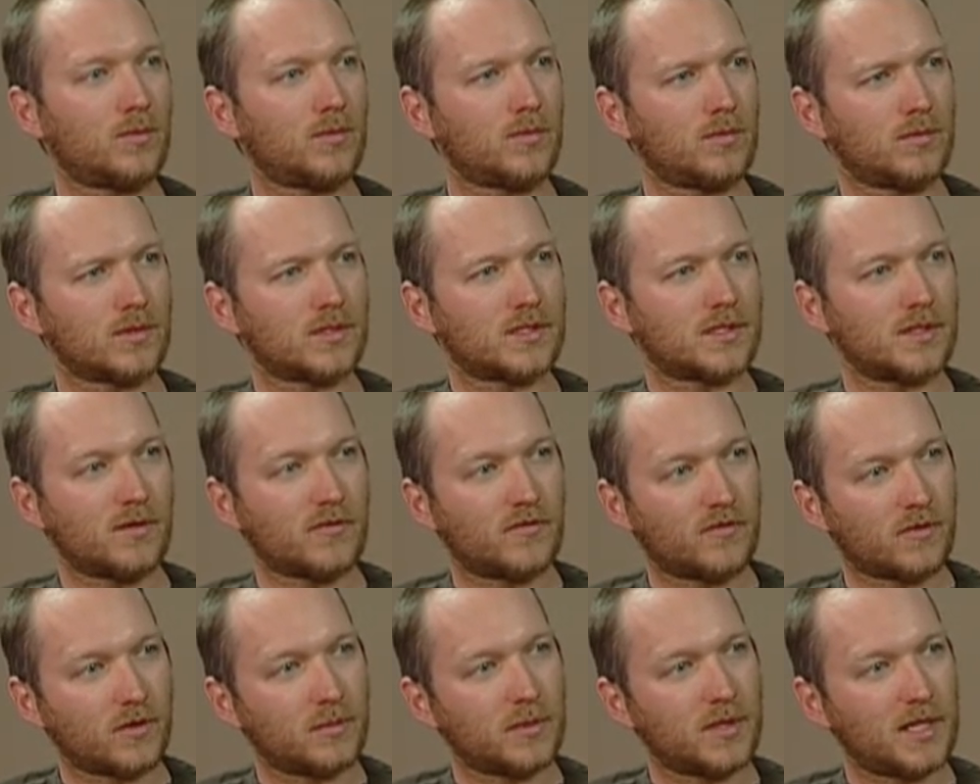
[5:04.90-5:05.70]
We're still
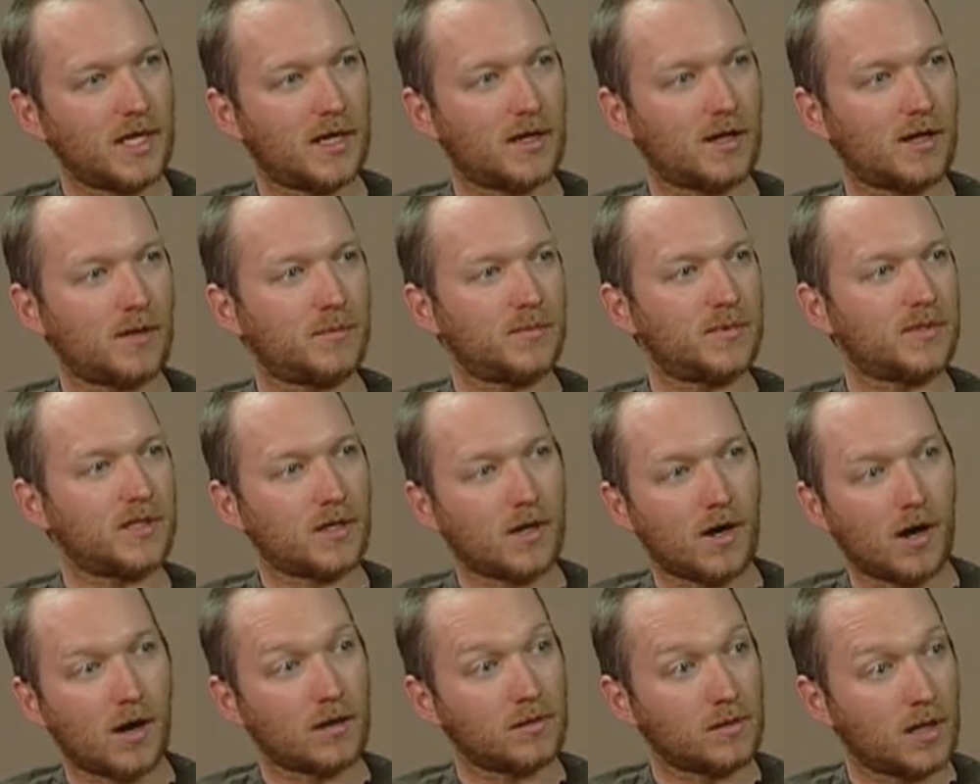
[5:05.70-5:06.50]
firming that up, but
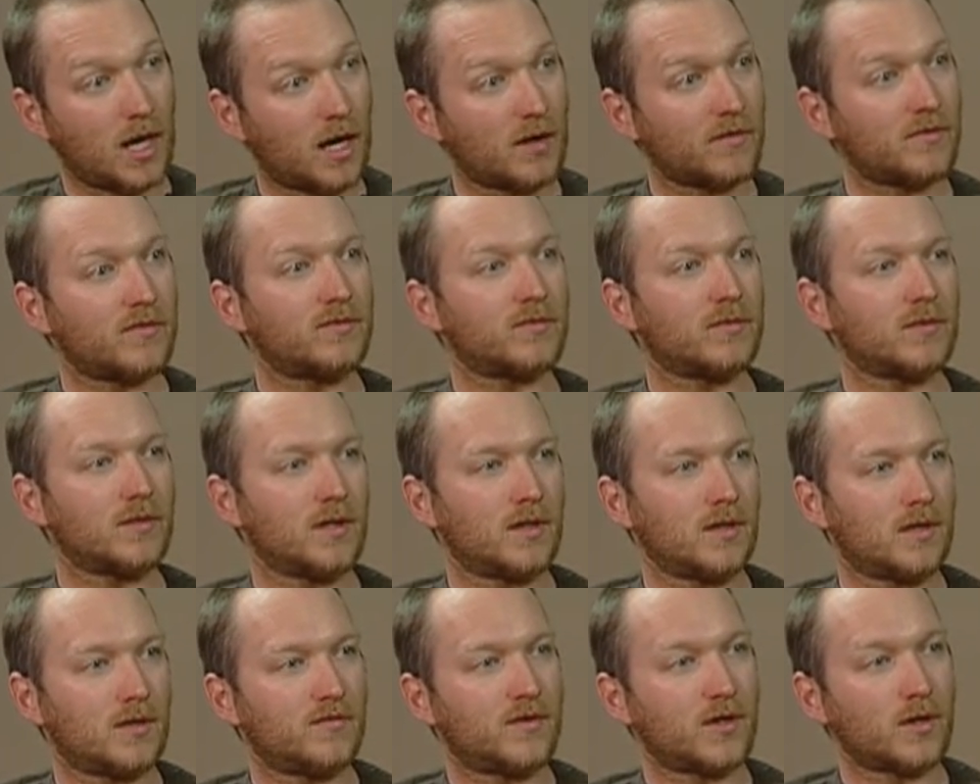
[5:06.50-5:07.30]
there are a lot of
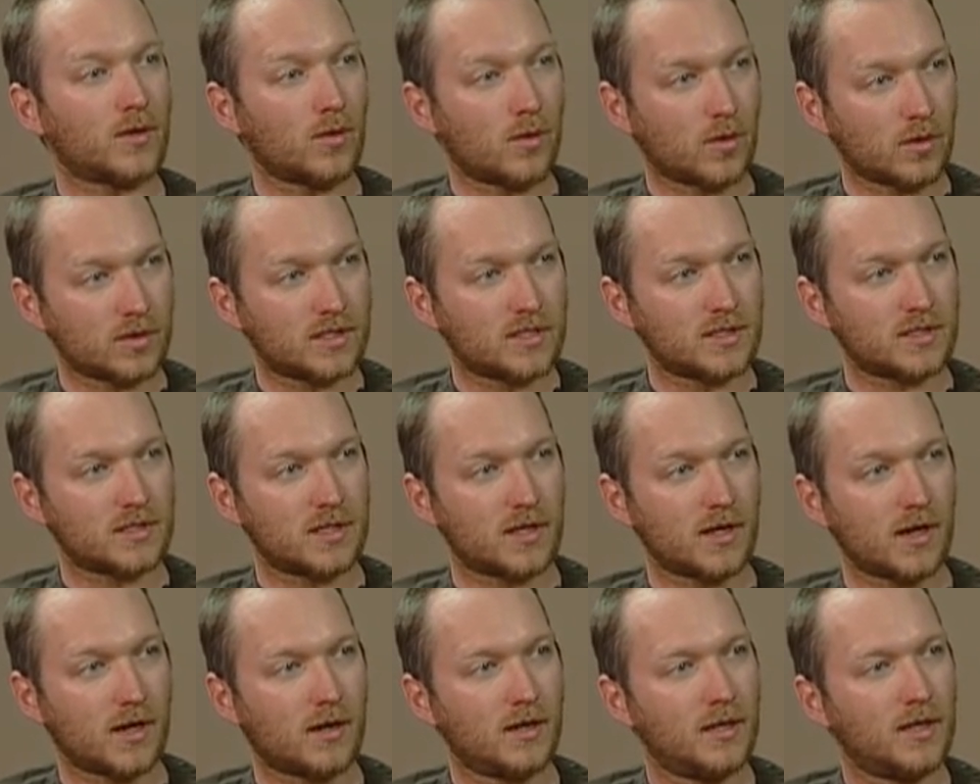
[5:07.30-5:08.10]
feral horses
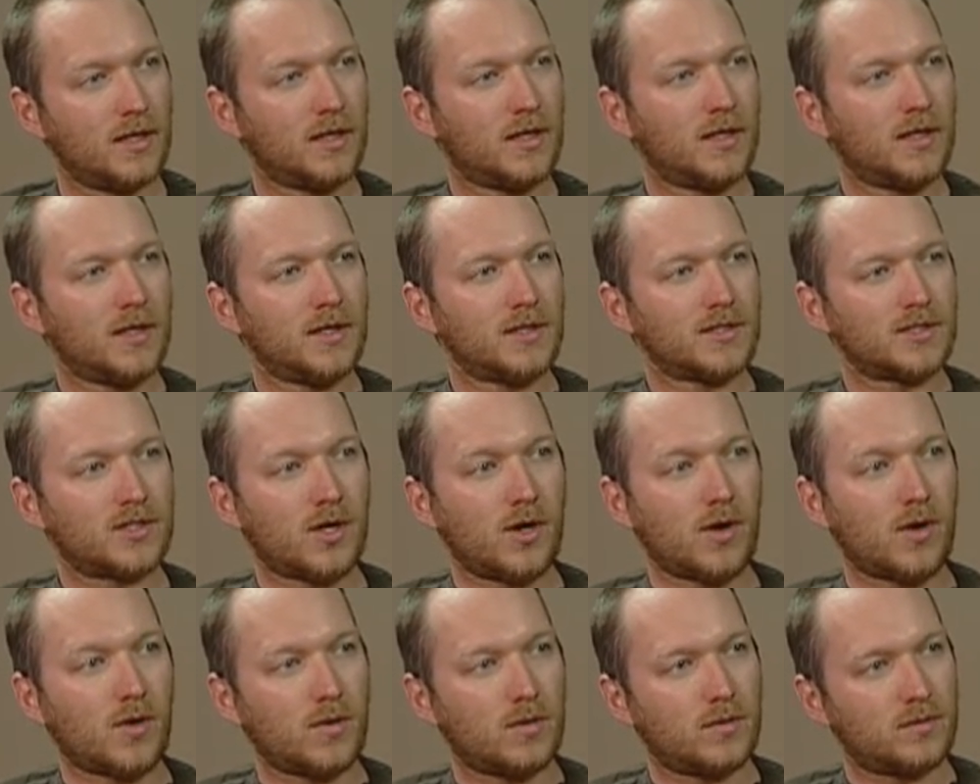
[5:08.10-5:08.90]
there,
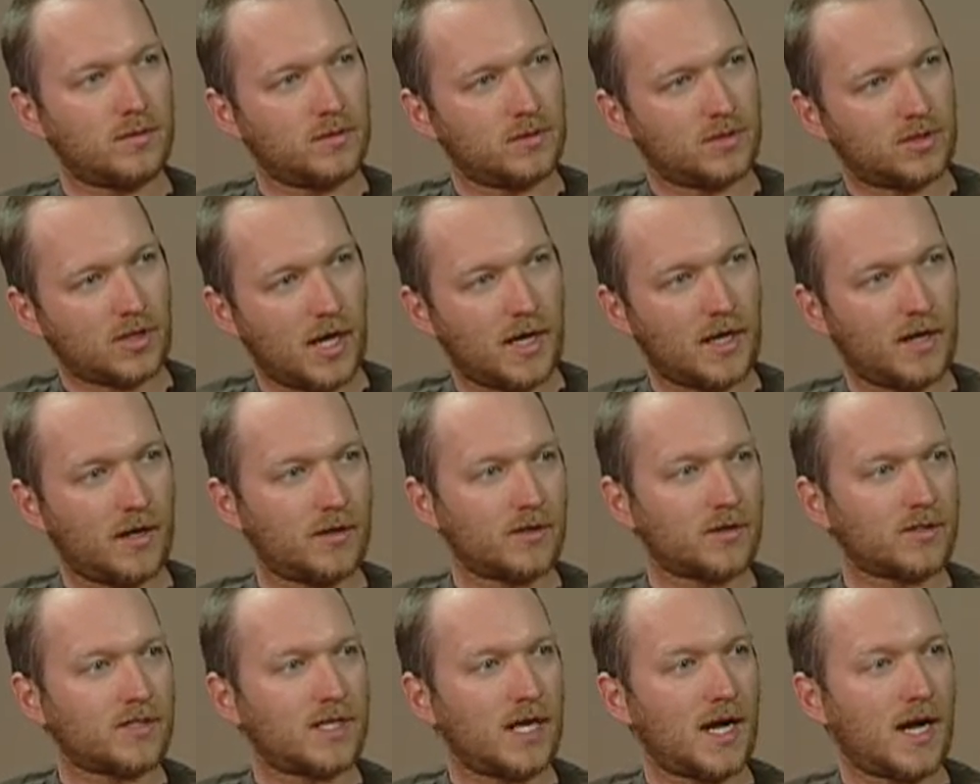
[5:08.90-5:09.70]
so trying to
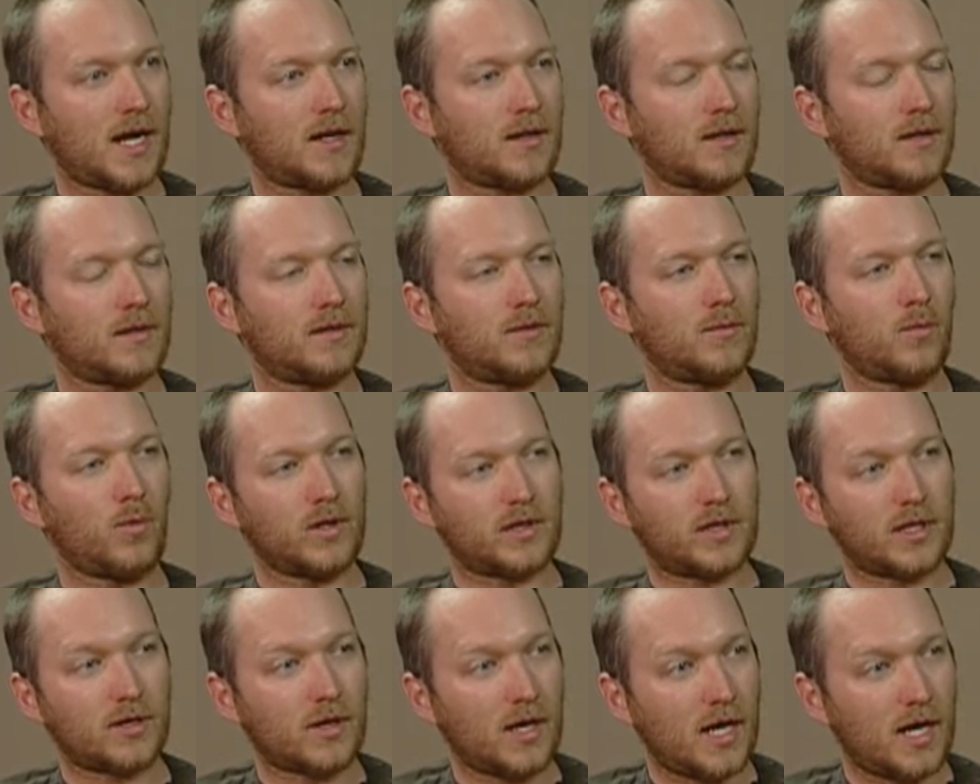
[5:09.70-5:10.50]
understand
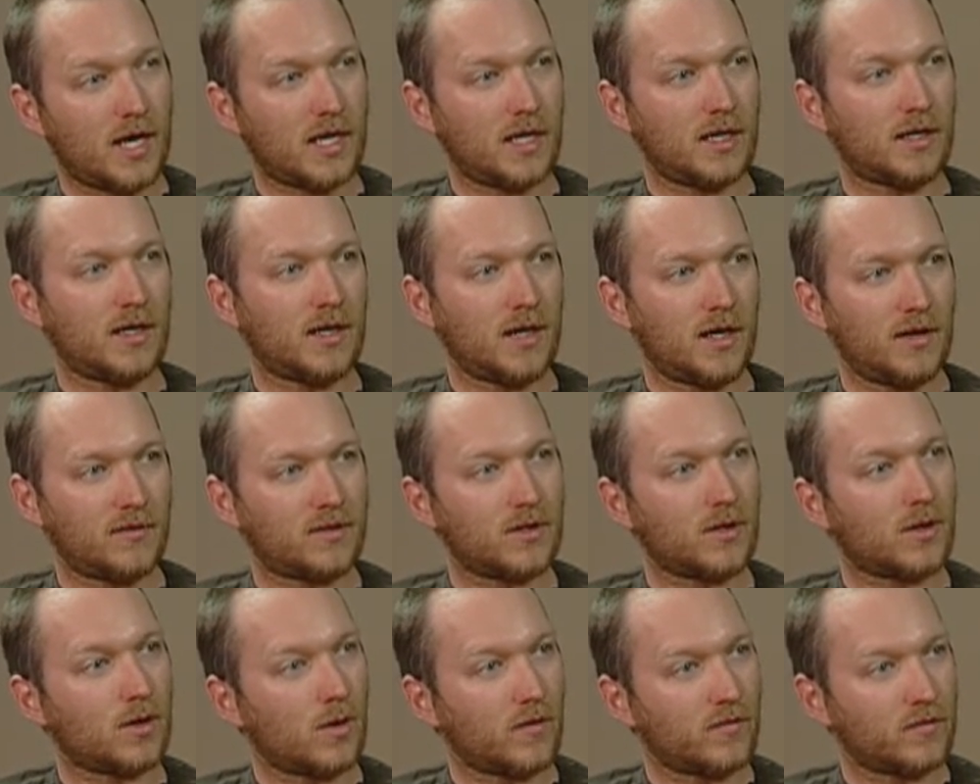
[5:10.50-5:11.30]
what they're eating and if
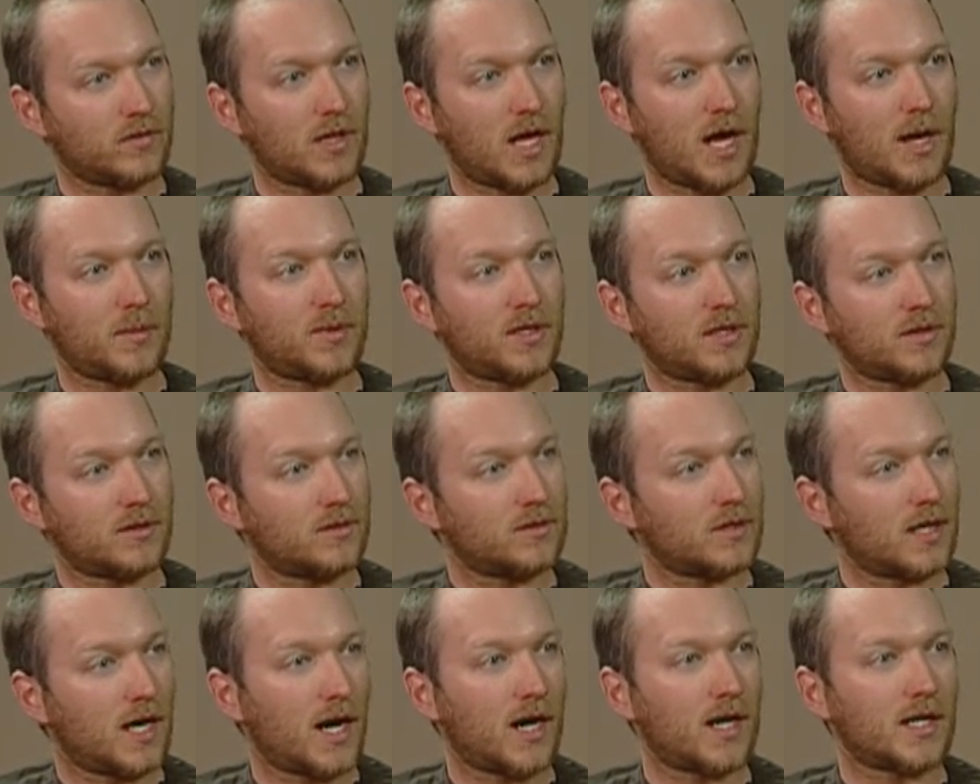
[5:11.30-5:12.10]
they're overlapping in
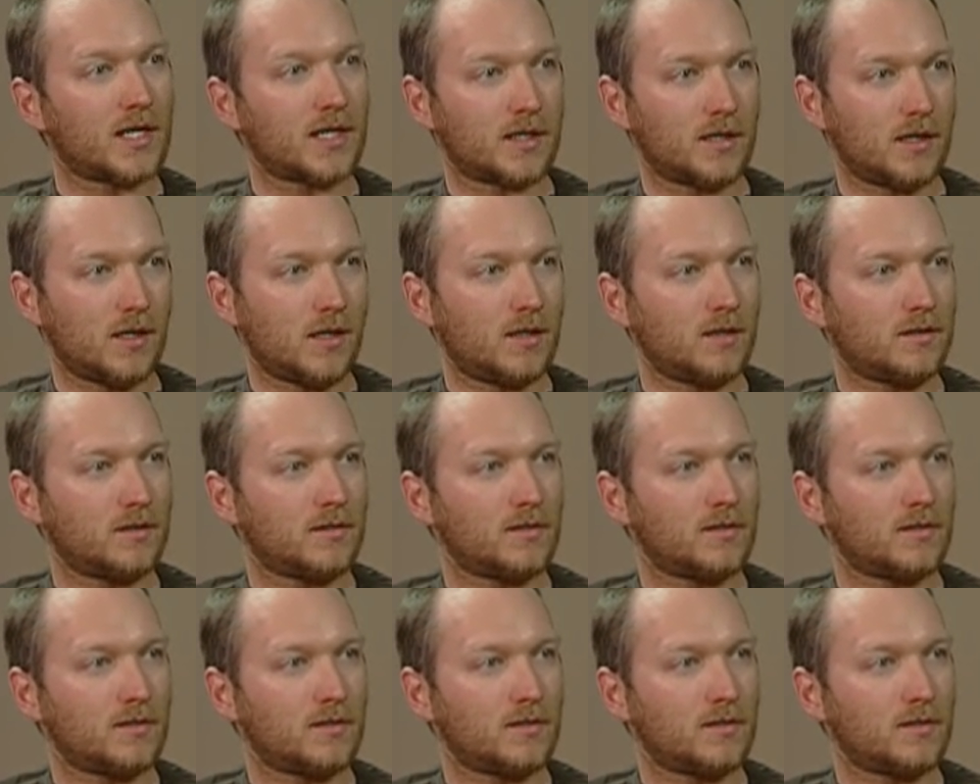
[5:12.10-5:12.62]
their diet at all,